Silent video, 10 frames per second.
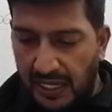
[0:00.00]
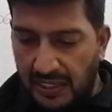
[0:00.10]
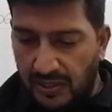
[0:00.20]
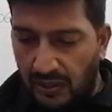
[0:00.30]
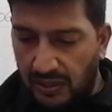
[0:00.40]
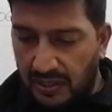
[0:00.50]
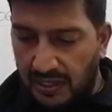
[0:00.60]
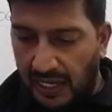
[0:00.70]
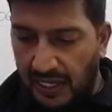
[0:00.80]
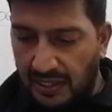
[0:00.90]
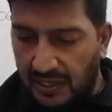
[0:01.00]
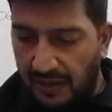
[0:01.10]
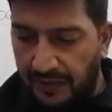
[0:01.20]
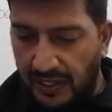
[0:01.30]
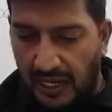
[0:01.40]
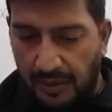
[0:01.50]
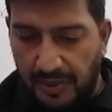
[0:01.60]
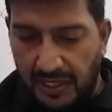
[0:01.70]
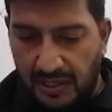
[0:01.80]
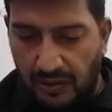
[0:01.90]
lead salts like sulfate
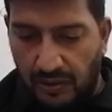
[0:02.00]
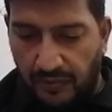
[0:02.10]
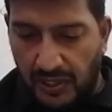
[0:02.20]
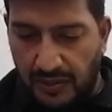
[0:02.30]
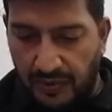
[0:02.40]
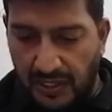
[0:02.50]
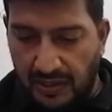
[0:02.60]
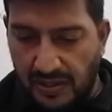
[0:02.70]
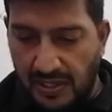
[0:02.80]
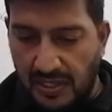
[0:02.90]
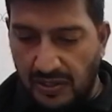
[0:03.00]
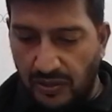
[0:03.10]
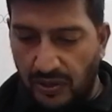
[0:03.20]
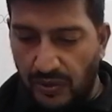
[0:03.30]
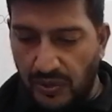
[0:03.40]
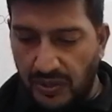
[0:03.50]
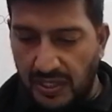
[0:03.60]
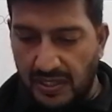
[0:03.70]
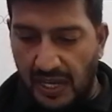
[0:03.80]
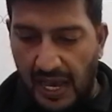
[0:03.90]
carbonate or phosphate, resistance to
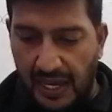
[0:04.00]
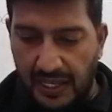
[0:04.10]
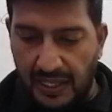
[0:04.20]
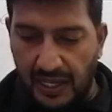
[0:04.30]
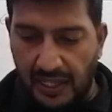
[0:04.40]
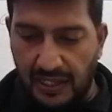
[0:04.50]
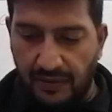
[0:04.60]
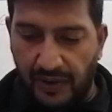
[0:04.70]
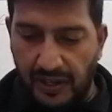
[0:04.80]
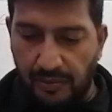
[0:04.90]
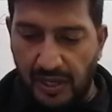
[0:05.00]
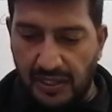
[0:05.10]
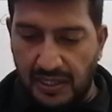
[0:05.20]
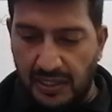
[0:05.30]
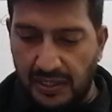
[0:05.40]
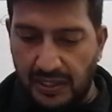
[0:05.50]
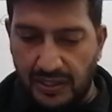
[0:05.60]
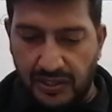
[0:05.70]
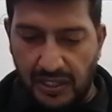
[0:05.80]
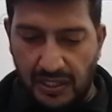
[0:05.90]
corrosion is high and the environmental
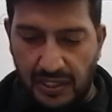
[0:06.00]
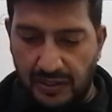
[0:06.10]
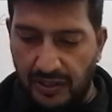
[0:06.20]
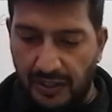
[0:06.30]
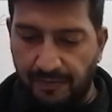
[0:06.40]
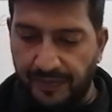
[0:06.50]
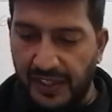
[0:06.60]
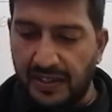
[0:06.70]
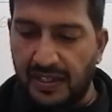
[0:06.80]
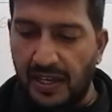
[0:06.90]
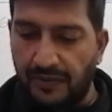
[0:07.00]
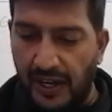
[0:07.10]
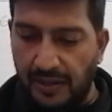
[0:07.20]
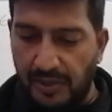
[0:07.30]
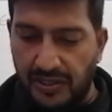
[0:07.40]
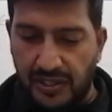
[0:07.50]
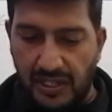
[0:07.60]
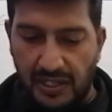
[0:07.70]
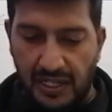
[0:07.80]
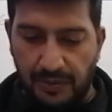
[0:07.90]
general sorry, the environment
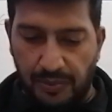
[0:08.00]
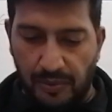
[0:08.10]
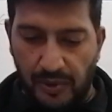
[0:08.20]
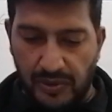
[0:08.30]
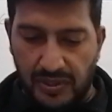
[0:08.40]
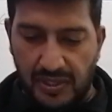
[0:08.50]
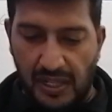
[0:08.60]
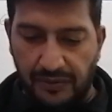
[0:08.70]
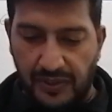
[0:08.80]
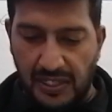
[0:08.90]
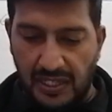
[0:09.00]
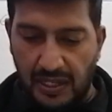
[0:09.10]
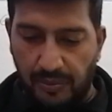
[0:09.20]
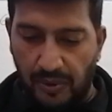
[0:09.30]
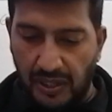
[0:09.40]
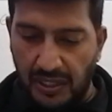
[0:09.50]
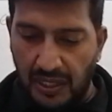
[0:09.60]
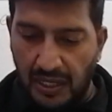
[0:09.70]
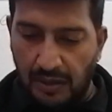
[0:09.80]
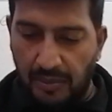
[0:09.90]
generally promotes self-heating upon
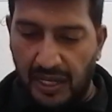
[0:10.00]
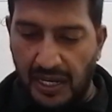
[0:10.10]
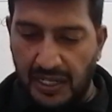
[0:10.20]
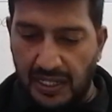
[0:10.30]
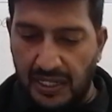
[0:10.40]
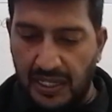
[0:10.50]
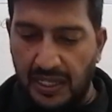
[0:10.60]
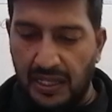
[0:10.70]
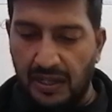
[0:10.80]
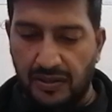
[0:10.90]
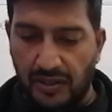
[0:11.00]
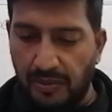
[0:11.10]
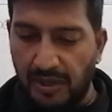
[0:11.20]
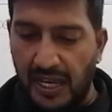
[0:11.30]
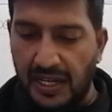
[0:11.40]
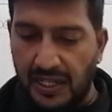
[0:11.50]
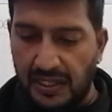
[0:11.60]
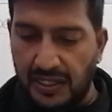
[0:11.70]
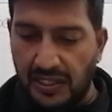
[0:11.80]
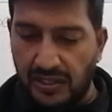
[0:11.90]
mechanically sorry,
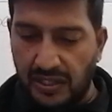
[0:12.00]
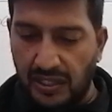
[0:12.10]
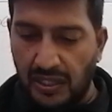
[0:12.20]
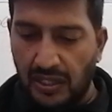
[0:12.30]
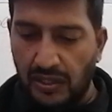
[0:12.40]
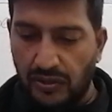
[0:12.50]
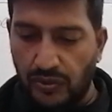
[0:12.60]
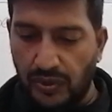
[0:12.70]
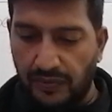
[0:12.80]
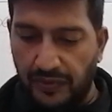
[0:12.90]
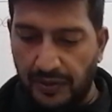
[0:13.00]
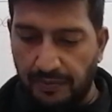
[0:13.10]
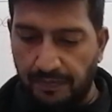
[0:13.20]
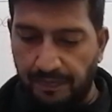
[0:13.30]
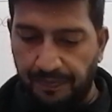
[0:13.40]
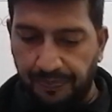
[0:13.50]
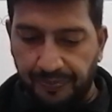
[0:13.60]
mechanical injury to the film.